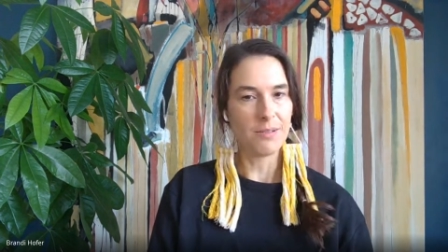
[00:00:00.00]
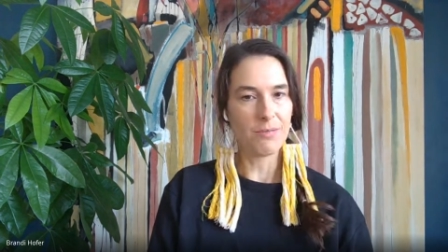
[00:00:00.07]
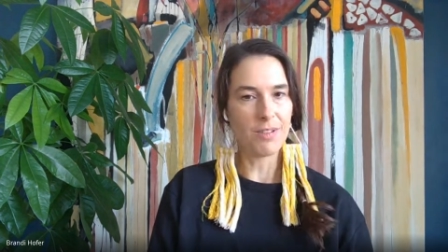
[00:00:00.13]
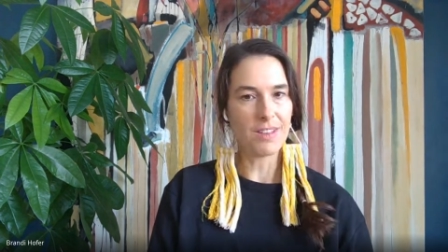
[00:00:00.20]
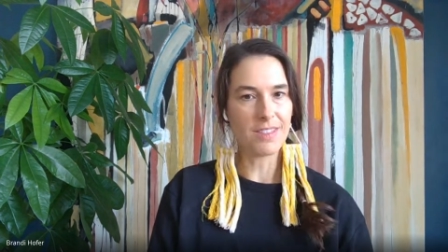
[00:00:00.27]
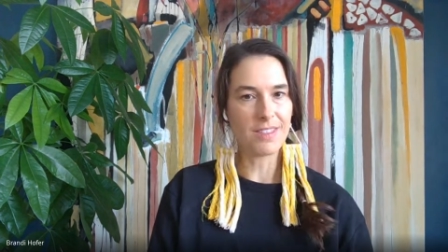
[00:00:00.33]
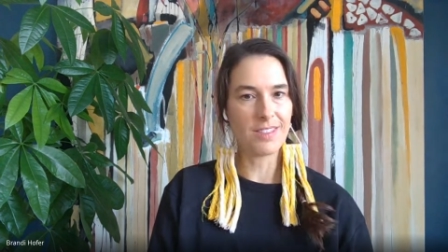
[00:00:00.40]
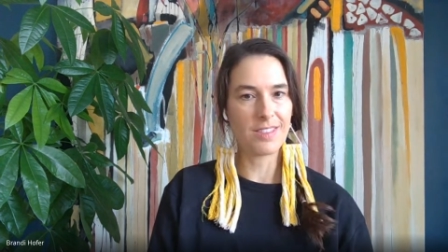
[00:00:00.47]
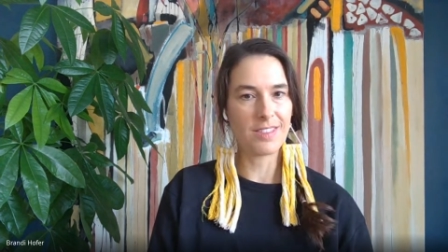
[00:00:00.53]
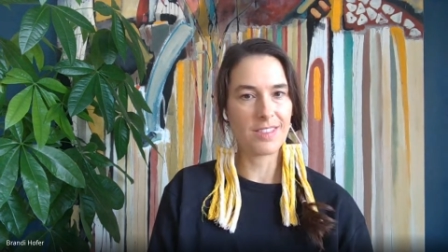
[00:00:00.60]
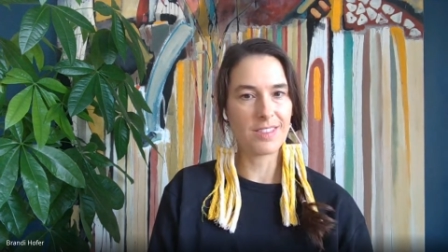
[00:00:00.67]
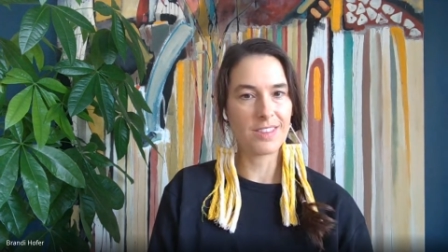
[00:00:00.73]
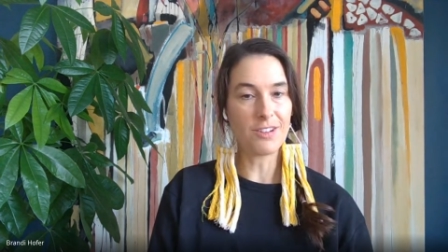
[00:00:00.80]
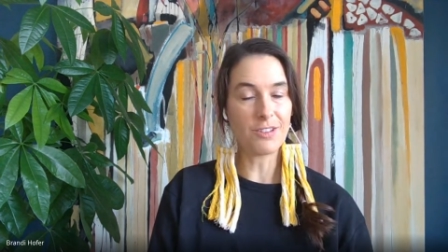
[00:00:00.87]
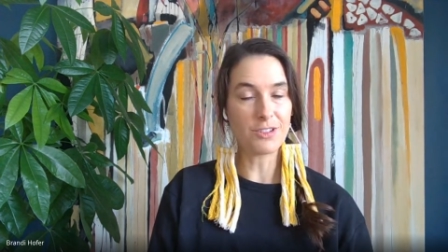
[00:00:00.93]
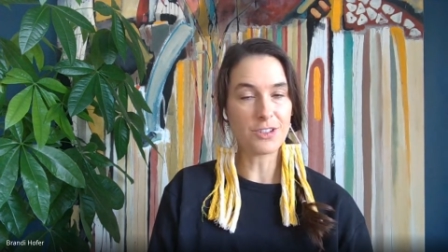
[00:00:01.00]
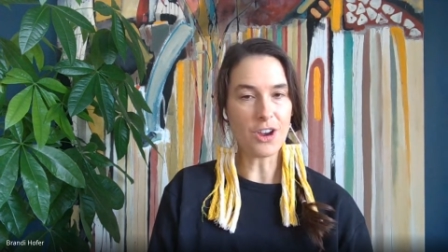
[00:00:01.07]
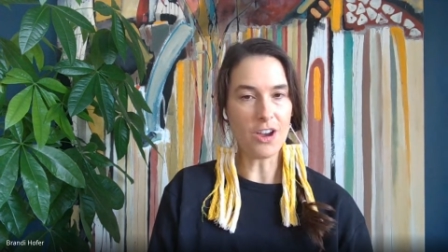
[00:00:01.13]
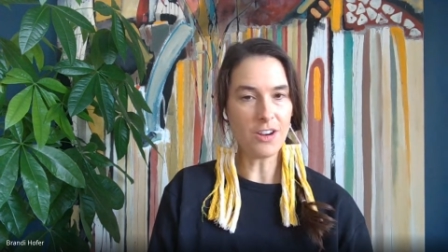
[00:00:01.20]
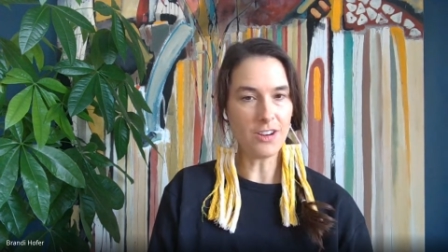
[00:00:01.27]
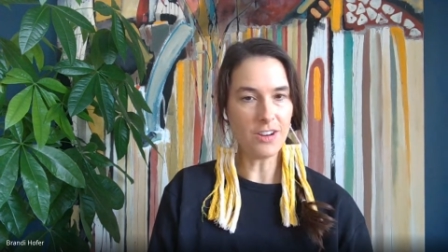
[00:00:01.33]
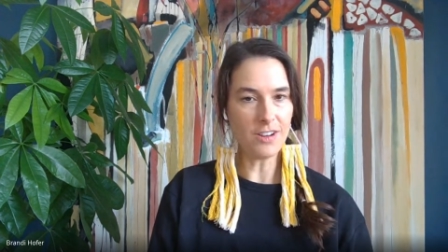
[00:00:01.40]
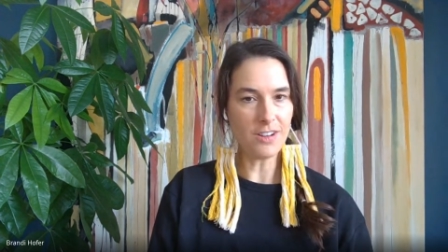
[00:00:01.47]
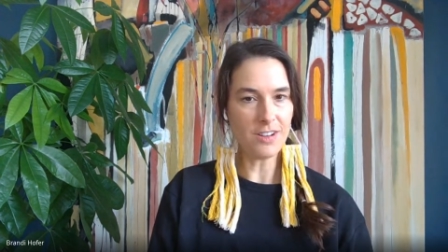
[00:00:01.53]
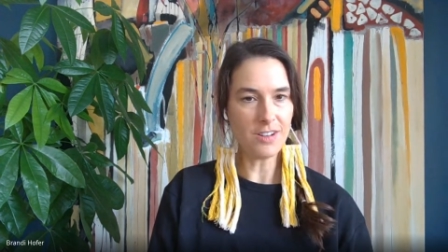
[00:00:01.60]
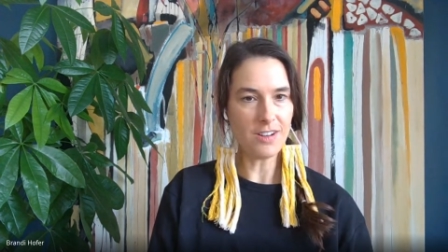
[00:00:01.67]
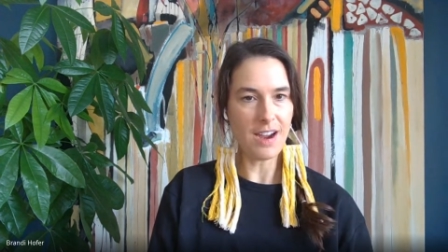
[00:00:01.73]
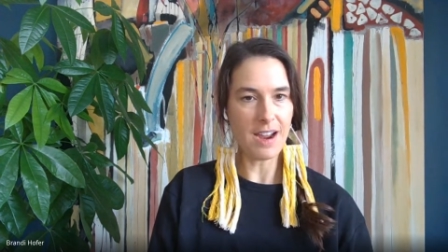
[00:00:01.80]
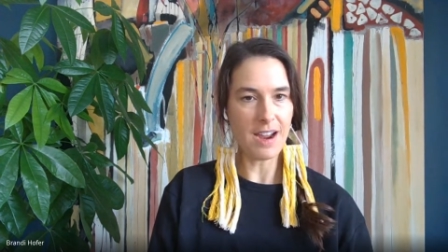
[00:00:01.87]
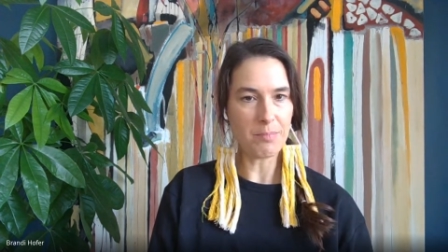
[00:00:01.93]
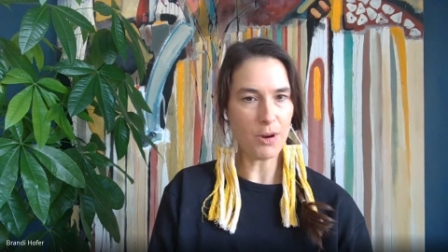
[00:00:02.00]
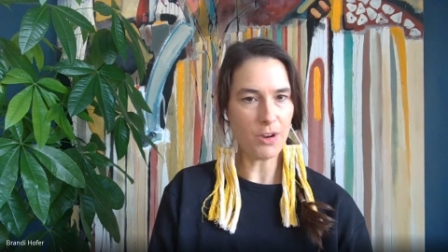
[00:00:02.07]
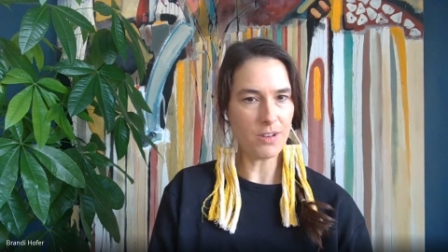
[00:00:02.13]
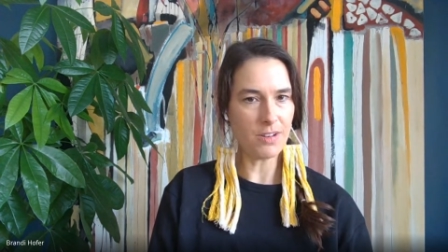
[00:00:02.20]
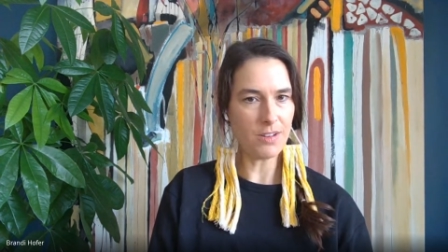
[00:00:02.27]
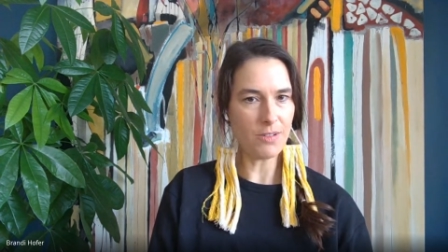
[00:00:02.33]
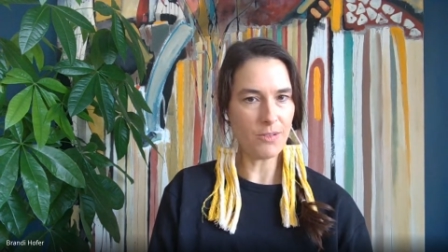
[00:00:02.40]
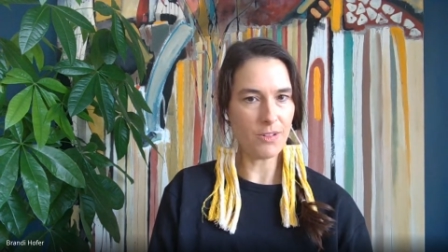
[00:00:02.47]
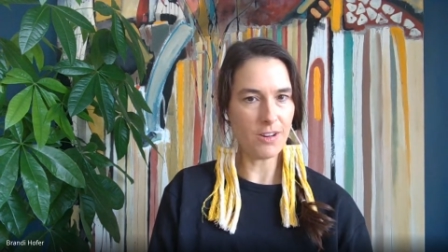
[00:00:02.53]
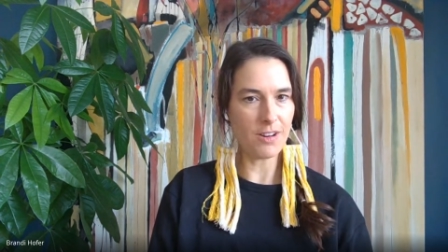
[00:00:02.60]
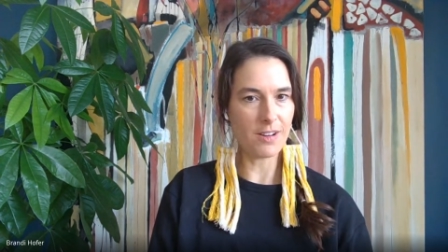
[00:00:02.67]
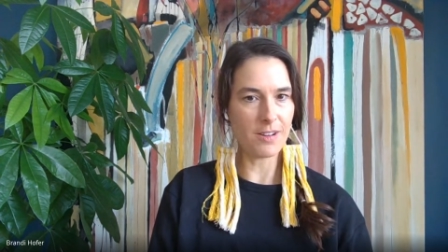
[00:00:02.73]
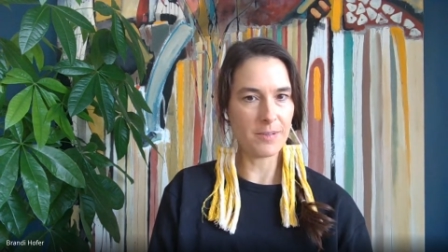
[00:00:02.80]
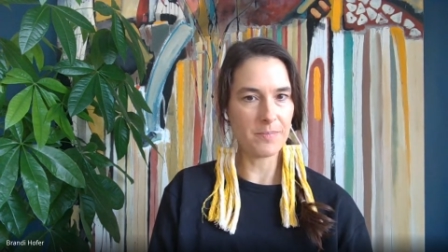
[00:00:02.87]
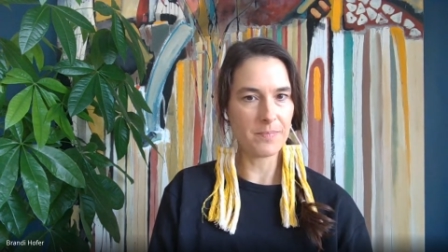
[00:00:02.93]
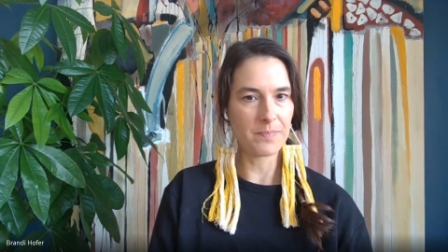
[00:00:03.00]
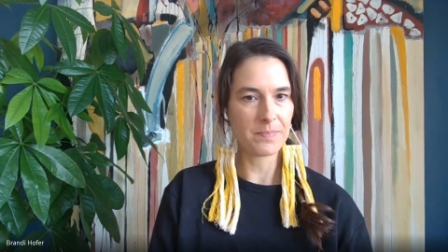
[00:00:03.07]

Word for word: with your daughter and partner or mm-hmm.